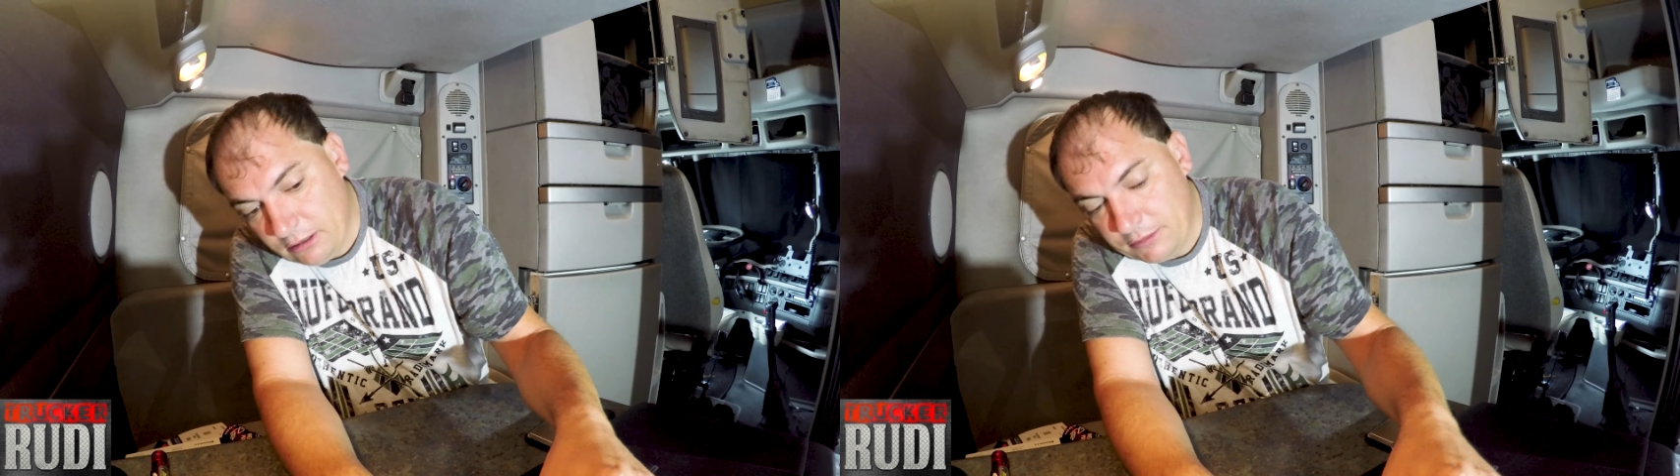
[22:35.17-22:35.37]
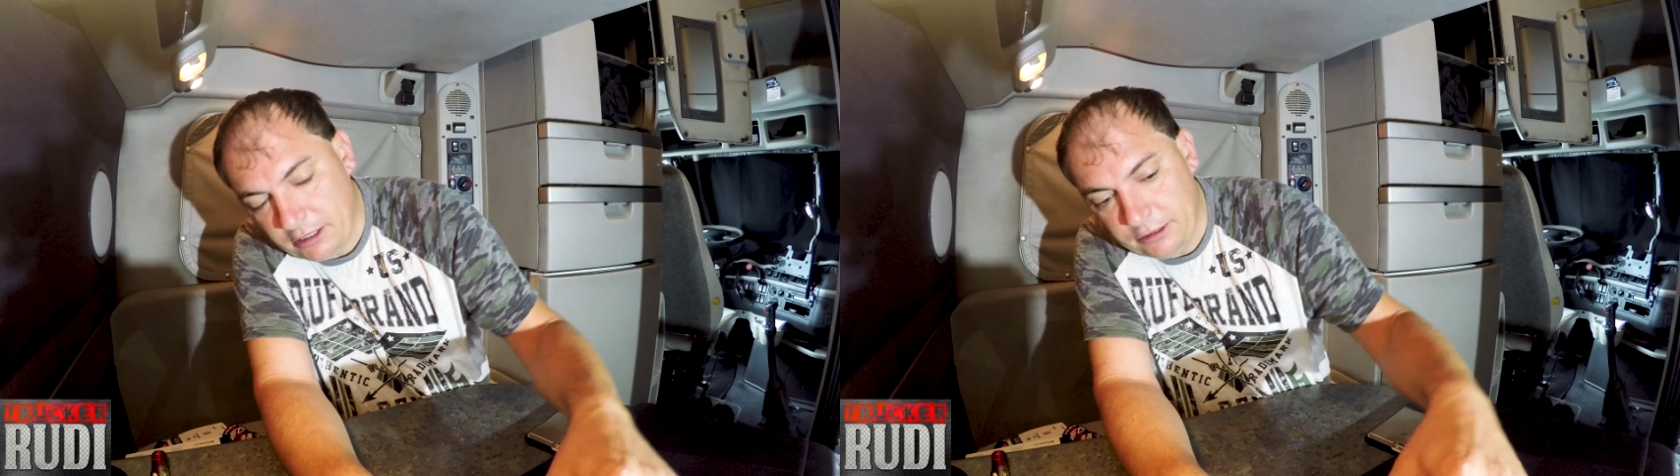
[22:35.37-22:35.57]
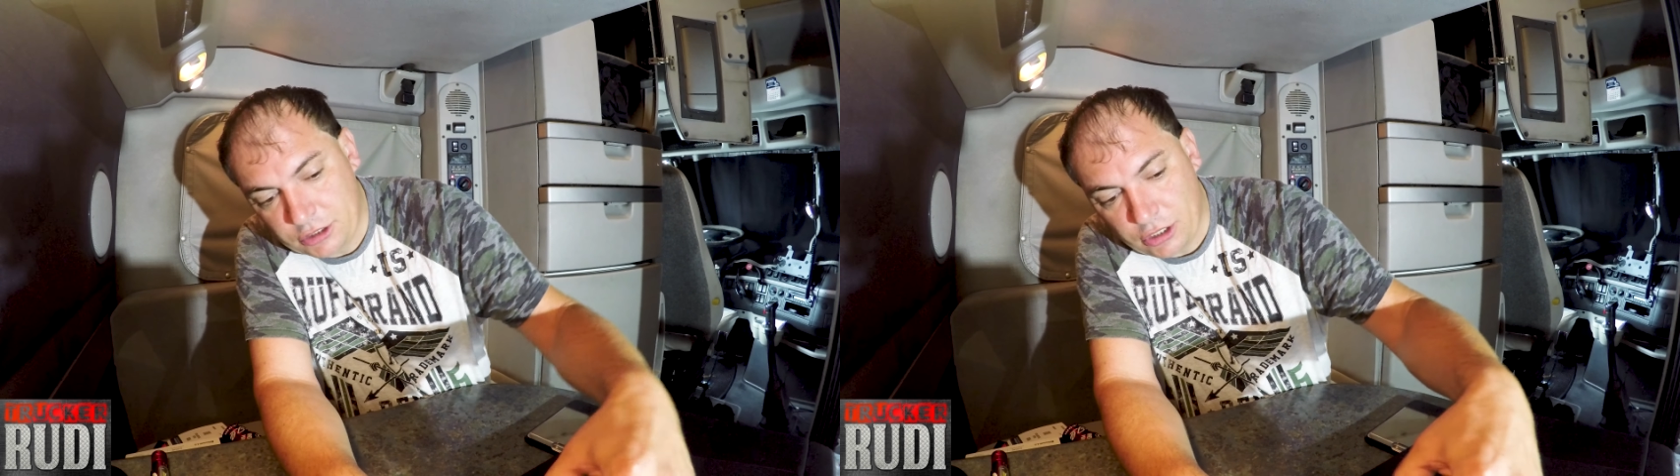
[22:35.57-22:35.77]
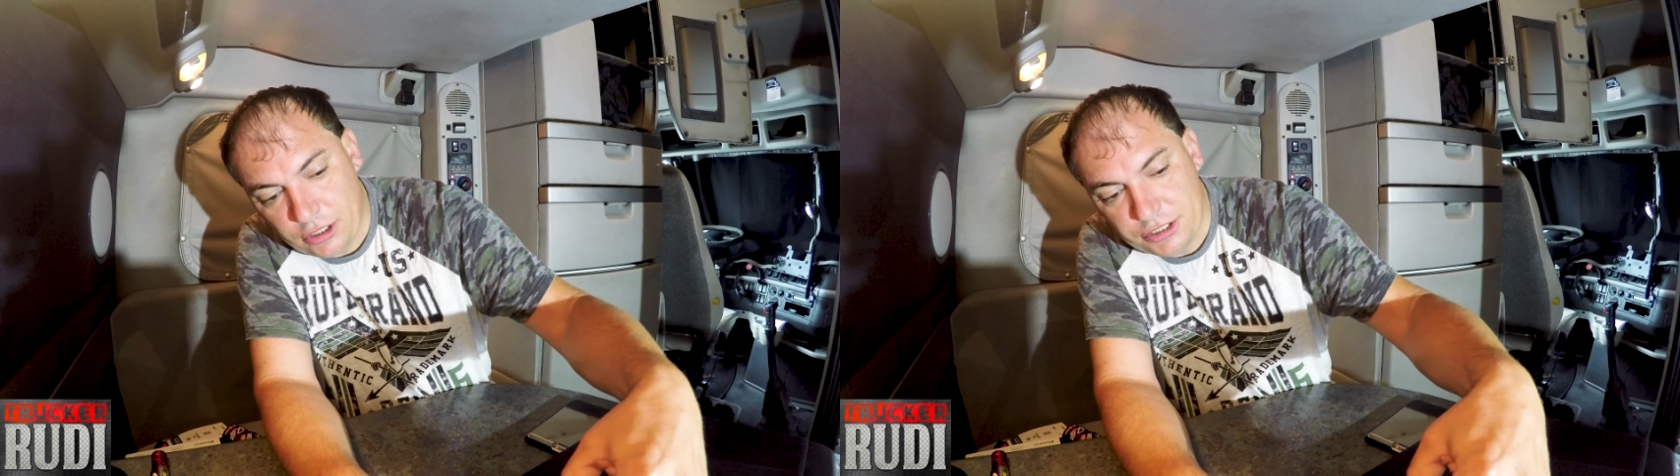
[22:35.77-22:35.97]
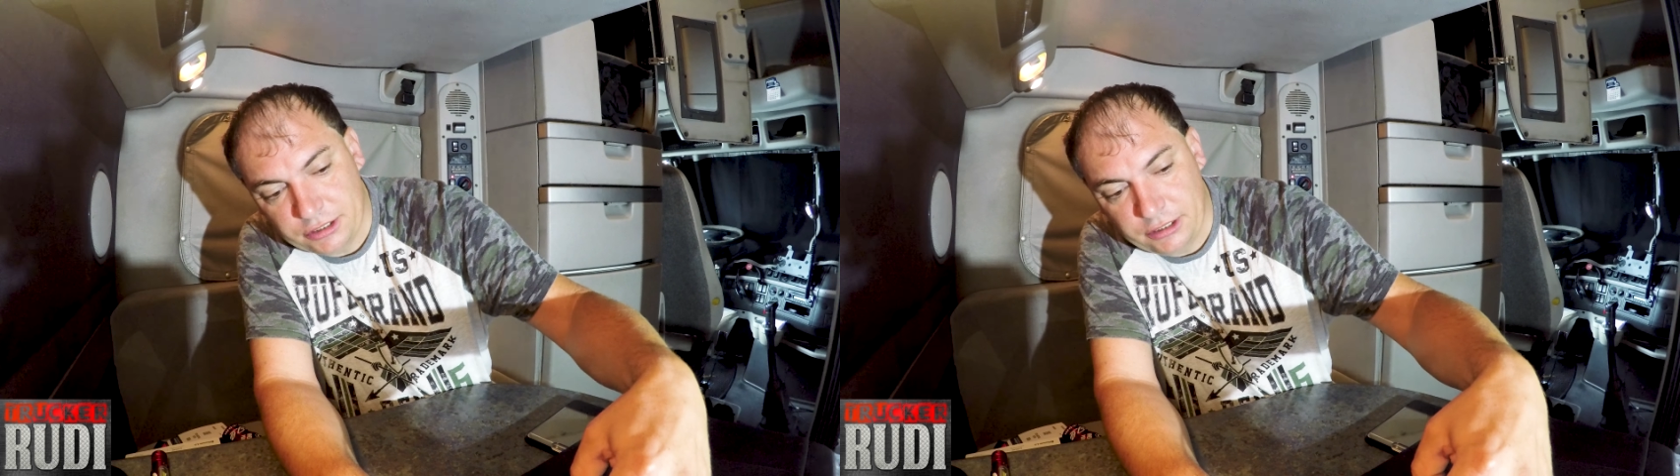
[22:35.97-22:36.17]
I'm kind of
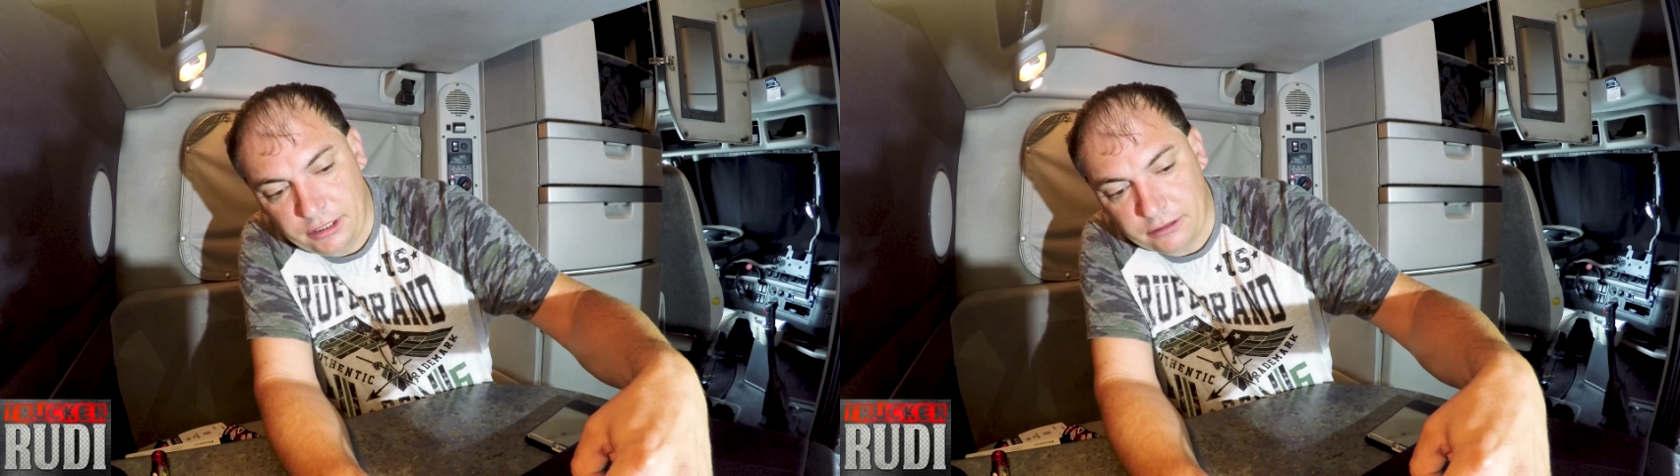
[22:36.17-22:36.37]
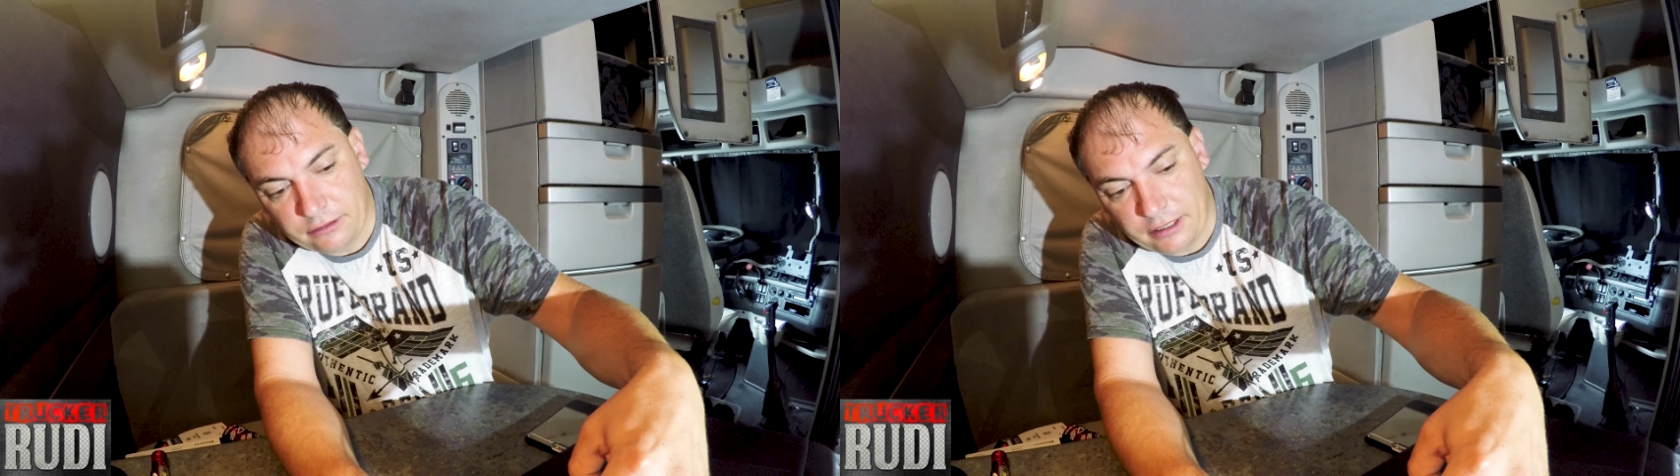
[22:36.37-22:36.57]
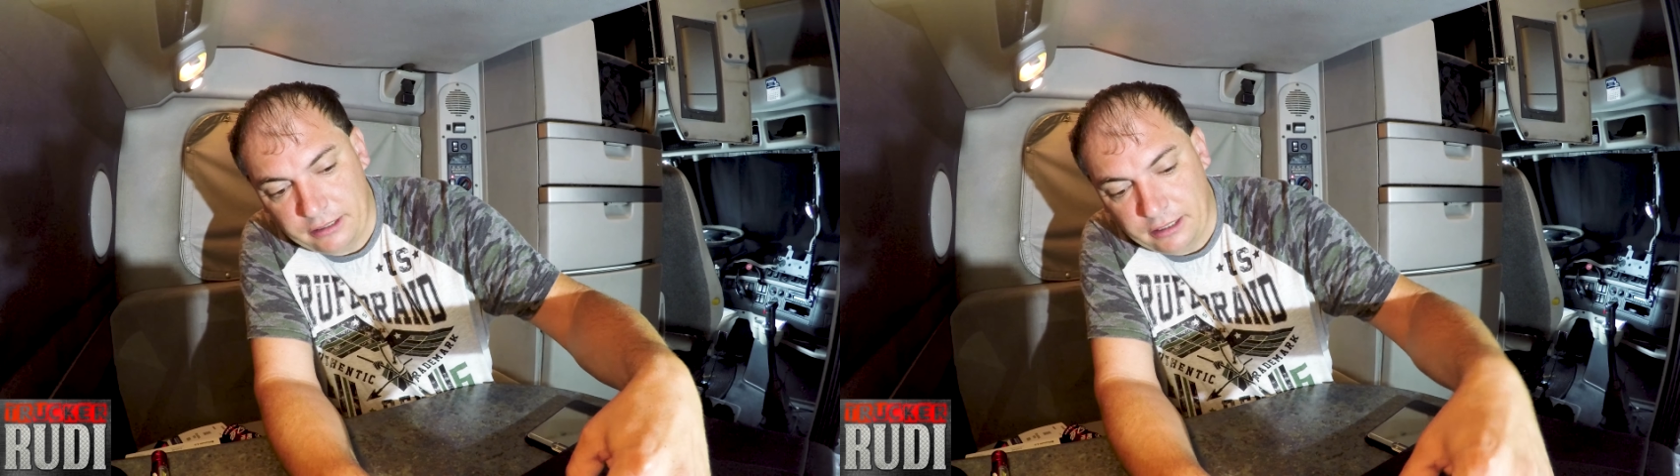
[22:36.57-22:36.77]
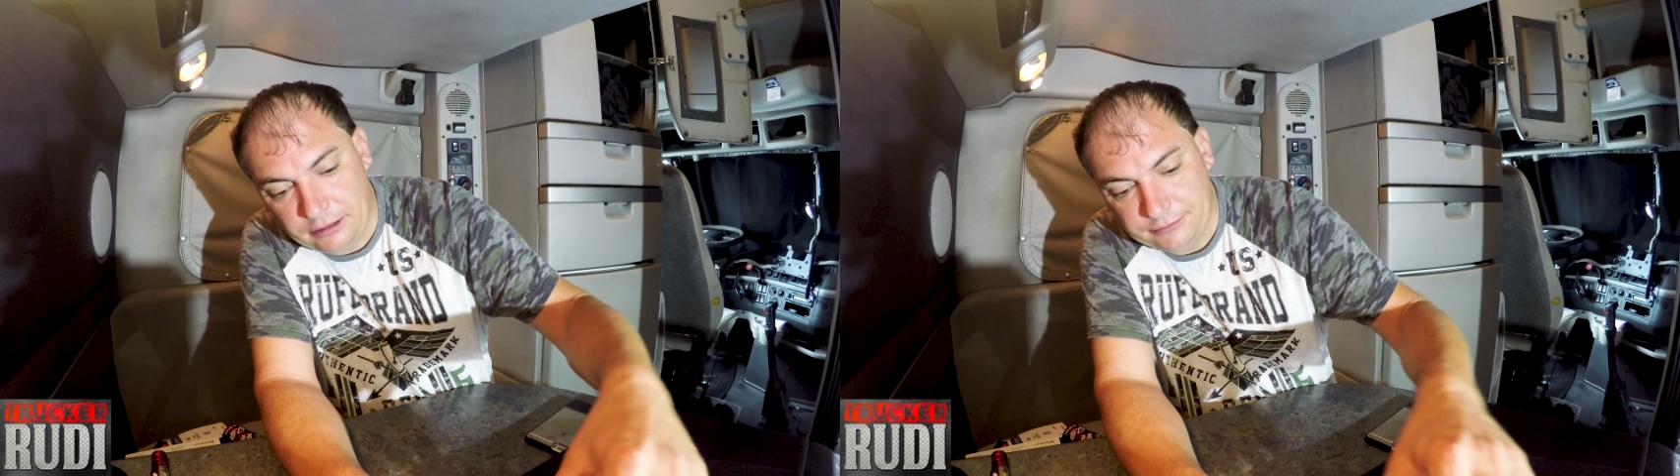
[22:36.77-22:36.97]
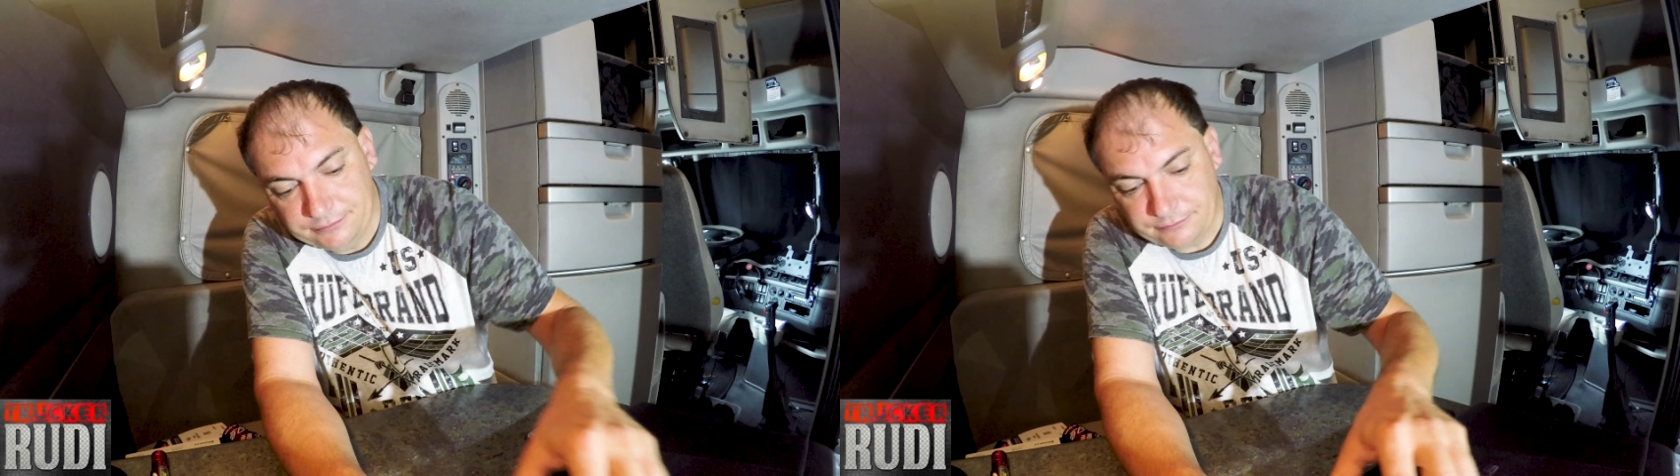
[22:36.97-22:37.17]
charging it here right now